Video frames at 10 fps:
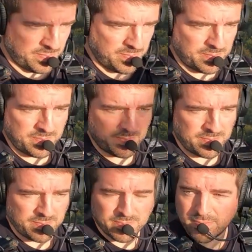
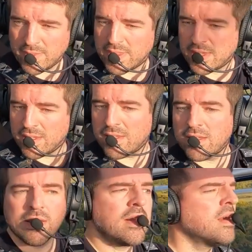
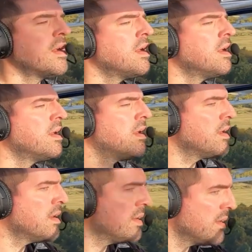
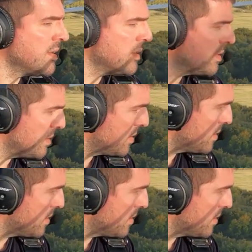(no one is talking)